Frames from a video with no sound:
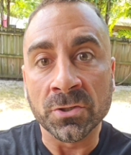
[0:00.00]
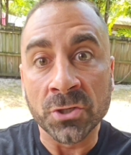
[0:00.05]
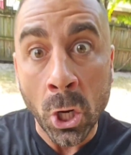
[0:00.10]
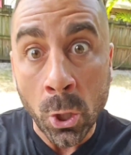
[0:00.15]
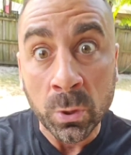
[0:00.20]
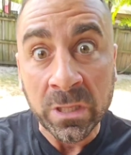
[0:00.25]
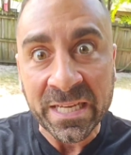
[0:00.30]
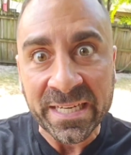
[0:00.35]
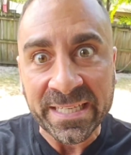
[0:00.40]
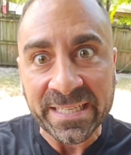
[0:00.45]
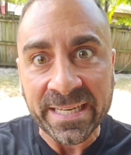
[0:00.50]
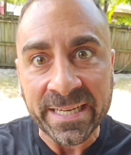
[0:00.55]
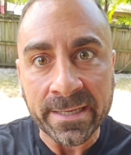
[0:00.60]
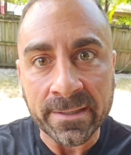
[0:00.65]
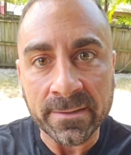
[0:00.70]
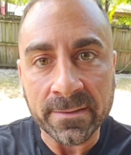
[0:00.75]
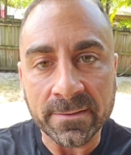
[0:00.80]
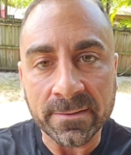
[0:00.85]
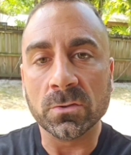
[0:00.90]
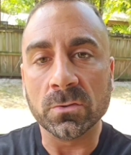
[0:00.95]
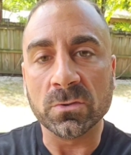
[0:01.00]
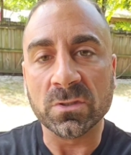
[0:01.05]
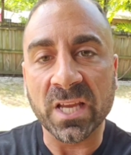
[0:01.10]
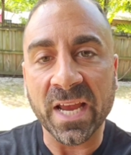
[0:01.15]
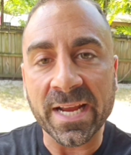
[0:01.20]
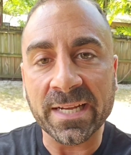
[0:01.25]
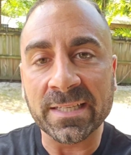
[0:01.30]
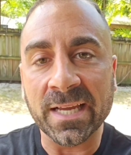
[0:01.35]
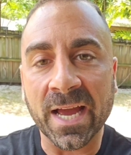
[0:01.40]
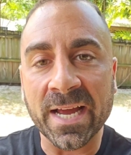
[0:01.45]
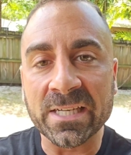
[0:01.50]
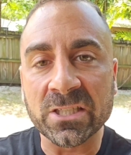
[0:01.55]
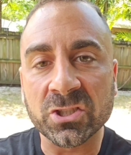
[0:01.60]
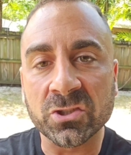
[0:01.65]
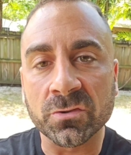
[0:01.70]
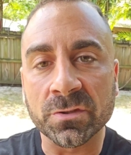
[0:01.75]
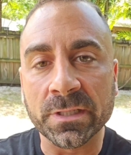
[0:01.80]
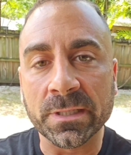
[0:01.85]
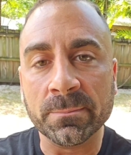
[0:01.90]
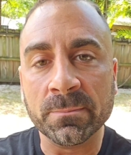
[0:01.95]
No licking. You take the
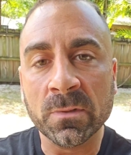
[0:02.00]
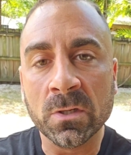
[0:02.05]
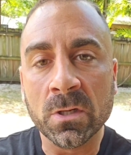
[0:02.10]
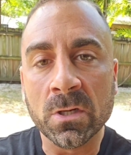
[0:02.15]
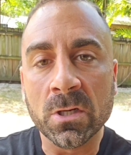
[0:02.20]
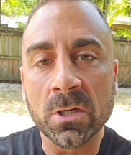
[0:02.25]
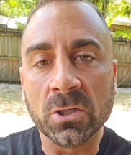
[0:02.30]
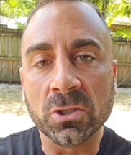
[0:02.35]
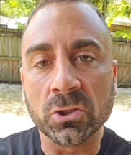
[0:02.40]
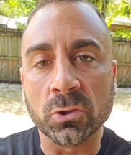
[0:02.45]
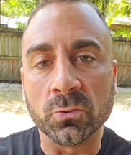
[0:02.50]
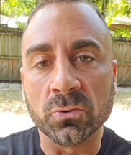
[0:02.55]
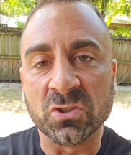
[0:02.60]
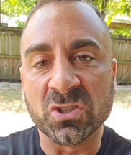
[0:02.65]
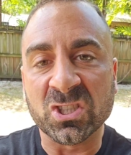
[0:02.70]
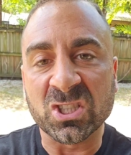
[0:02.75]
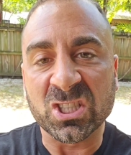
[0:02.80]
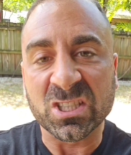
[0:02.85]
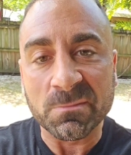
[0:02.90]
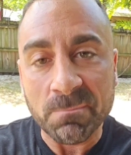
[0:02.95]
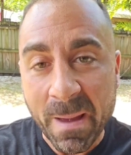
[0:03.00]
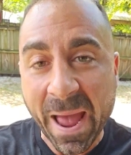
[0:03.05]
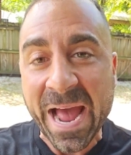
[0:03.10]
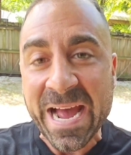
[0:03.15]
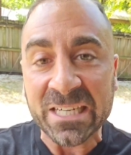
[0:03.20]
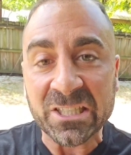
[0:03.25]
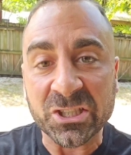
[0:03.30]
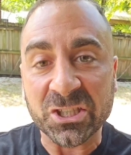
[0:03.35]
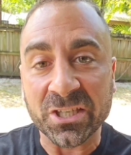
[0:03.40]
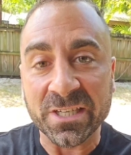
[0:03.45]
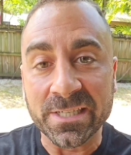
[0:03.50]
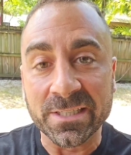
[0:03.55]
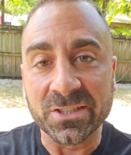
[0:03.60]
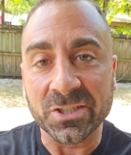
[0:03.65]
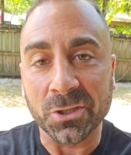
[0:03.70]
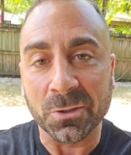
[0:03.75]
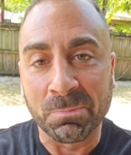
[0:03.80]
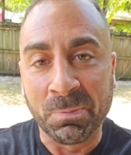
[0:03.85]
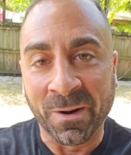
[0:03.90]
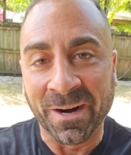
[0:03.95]
ice cream, you smash it
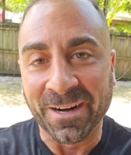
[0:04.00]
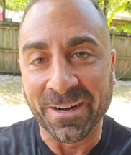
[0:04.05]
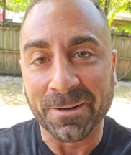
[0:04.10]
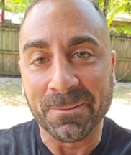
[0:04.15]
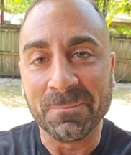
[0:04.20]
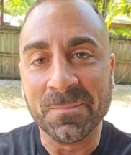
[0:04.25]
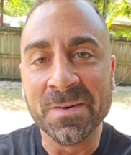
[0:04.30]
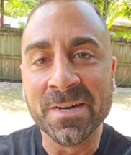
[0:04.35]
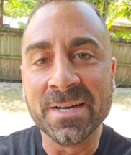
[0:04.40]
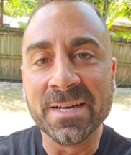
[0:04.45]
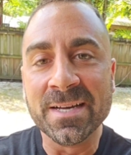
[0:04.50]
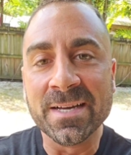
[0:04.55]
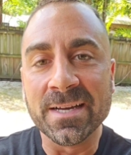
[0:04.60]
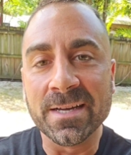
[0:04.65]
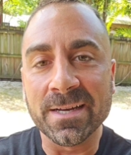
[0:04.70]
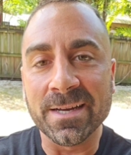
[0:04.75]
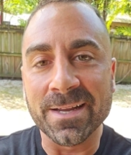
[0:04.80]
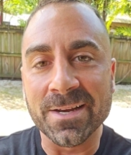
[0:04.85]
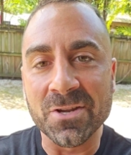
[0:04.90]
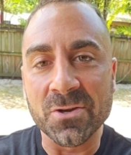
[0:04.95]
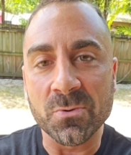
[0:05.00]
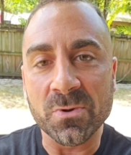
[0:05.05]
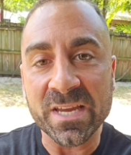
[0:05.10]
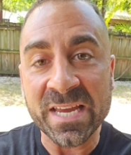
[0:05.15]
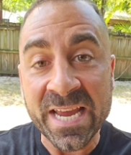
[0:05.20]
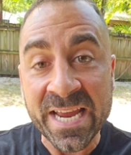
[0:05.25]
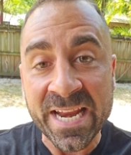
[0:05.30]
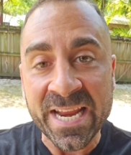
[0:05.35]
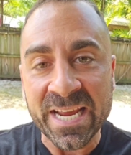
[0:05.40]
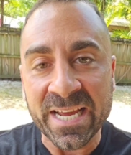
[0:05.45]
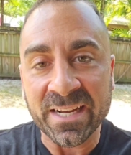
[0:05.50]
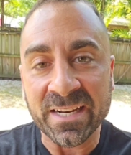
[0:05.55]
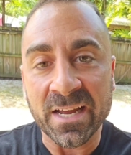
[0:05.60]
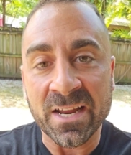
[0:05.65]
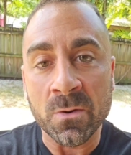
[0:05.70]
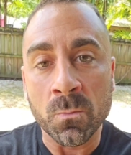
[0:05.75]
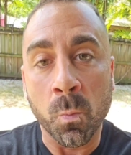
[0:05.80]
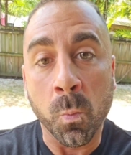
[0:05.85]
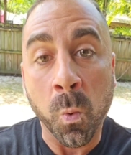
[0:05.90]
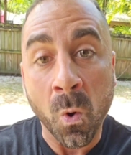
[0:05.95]
into your palm, and you eat it
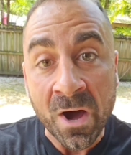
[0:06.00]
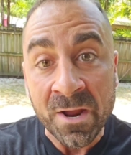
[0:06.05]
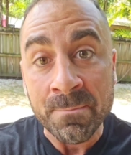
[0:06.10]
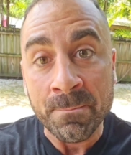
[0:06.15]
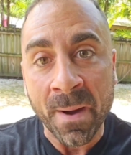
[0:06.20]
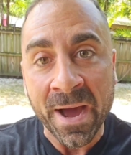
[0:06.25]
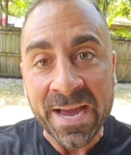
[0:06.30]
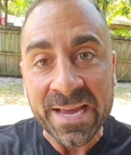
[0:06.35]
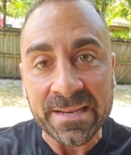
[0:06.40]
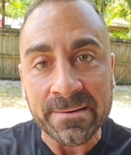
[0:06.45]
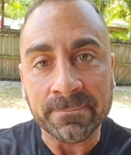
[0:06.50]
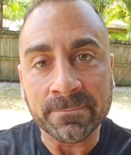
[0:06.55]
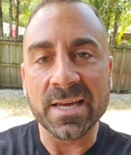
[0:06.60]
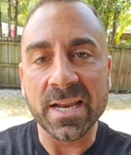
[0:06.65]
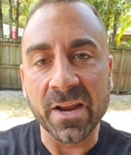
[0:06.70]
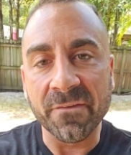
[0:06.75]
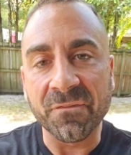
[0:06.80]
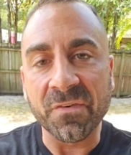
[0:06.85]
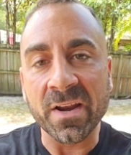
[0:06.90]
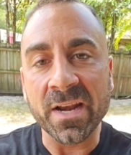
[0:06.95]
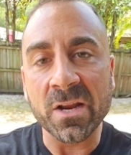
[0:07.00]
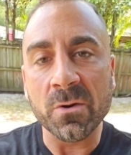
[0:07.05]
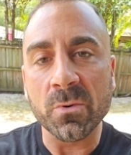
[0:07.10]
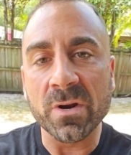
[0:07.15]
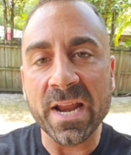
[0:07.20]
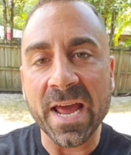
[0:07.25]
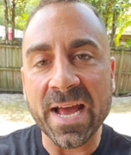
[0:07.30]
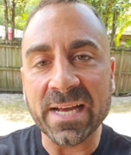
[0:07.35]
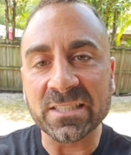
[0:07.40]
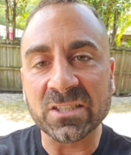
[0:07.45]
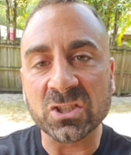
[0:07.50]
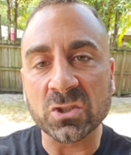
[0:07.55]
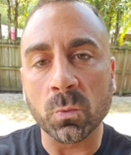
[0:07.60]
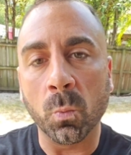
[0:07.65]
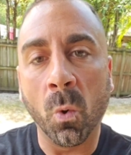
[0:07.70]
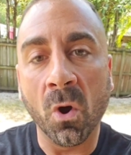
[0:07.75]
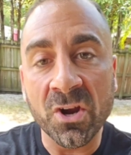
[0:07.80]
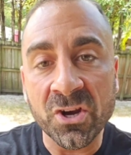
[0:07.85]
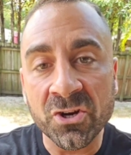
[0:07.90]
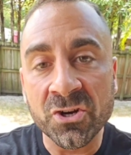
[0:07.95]
in one bite. And if anyone asks
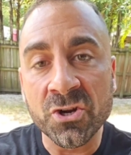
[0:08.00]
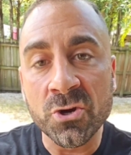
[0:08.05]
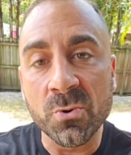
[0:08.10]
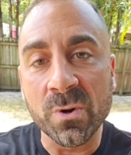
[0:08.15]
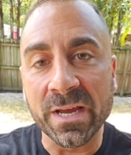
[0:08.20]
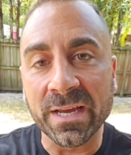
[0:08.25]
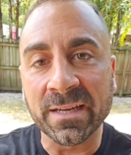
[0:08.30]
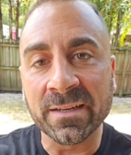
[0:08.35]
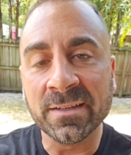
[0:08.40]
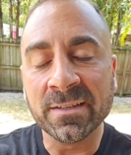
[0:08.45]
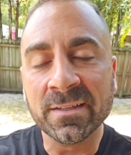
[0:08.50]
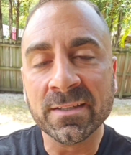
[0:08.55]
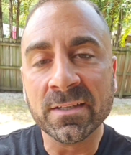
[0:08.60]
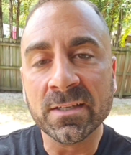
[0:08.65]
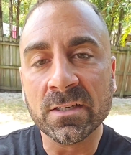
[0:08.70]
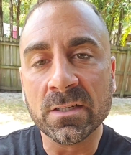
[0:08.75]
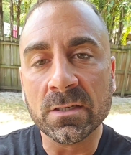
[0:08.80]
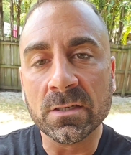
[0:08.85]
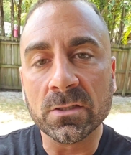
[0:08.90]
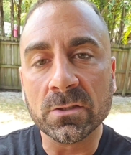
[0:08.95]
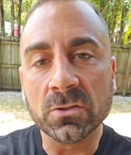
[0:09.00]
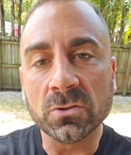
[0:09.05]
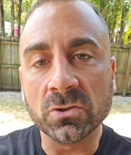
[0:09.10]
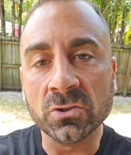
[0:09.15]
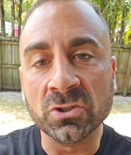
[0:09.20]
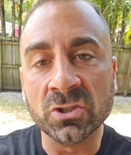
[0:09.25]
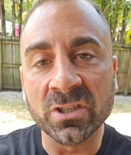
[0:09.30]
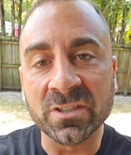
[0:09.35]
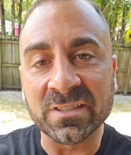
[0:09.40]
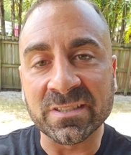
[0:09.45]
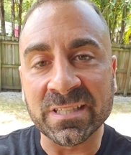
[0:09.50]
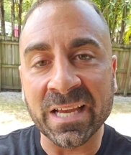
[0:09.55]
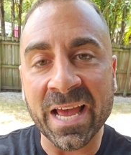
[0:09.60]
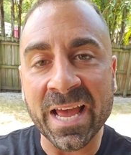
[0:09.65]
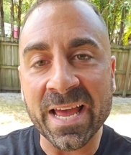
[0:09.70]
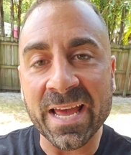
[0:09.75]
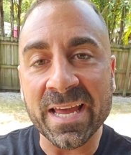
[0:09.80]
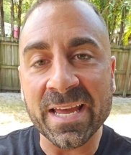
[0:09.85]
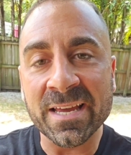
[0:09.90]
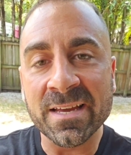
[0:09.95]
what you're doing, you just
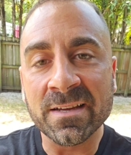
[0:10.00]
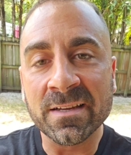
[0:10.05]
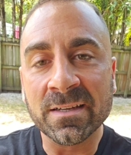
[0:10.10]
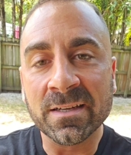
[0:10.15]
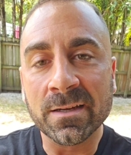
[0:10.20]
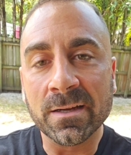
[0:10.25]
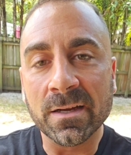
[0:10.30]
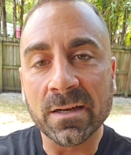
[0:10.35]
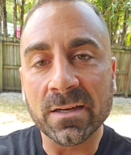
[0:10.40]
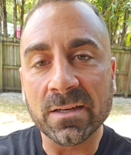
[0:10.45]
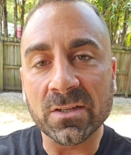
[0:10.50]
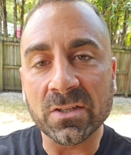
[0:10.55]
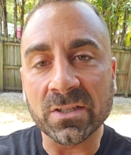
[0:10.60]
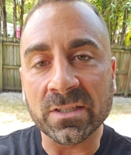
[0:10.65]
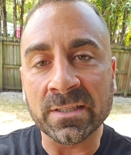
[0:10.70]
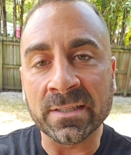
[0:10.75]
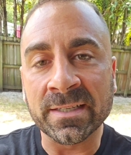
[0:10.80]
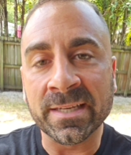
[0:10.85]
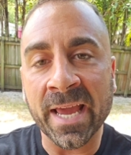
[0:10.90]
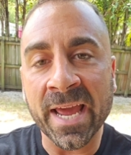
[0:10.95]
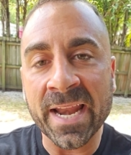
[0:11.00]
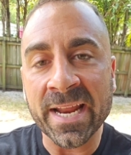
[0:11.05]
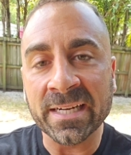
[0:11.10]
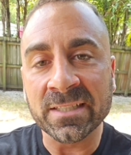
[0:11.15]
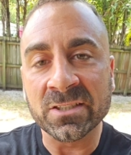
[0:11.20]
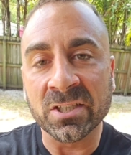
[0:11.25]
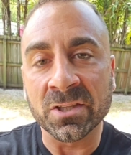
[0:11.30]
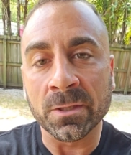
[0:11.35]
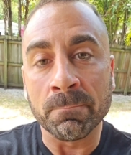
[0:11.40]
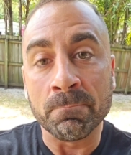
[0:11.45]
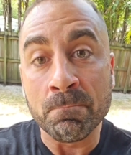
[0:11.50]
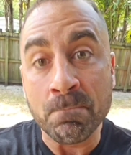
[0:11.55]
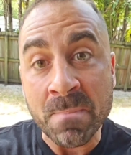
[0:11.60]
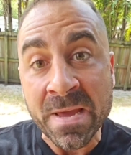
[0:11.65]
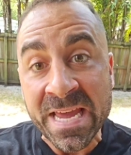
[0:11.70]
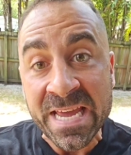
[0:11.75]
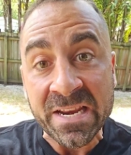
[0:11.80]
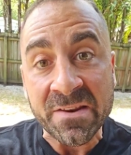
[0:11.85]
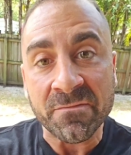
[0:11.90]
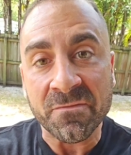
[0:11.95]
say, "Getting to the
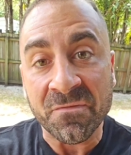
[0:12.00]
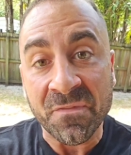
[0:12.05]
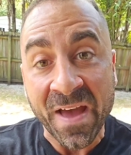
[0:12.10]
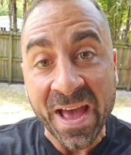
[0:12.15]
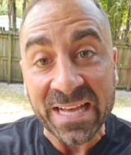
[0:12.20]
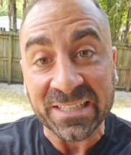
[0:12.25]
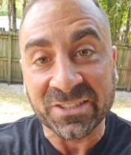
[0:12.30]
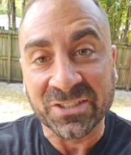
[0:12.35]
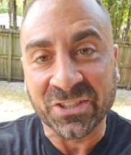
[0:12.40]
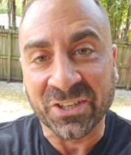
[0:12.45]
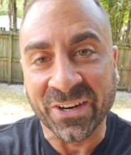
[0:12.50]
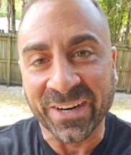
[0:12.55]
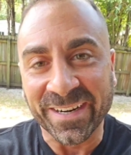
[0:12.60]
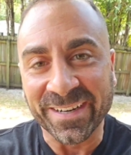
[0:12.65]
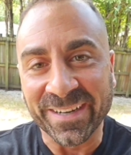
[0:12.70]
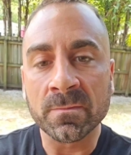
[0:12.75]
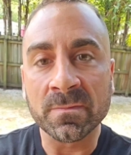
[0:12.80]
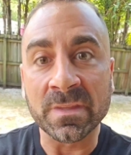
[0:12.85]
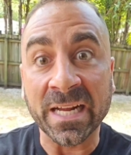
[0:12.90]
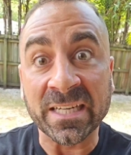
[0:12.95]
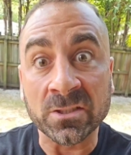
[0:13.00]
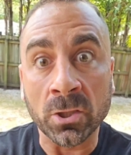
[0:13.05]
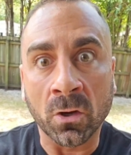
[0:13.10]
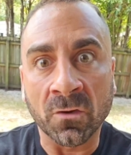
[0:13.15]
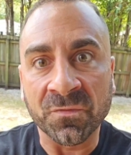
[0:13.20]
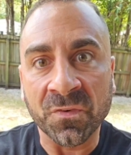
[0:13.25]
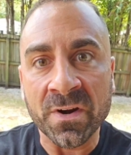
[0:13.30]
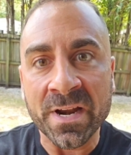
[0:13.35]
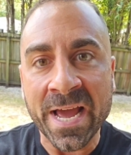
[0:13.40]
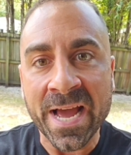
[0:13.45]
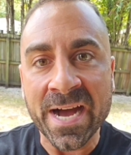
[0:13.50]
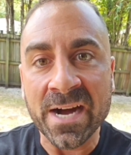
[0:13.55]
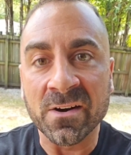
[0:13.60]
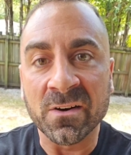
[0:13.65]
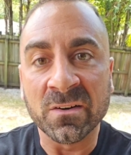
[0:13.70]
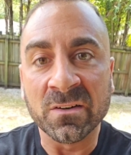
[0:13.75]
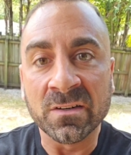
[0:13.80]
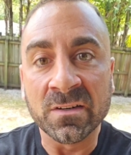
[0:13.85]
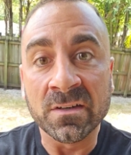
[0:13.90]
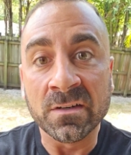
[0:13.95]
meat faster." That's all for
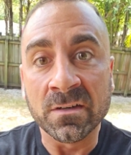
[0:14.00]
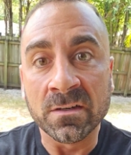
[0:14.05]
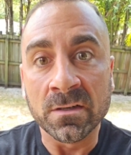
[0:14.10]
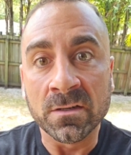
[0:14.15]
now.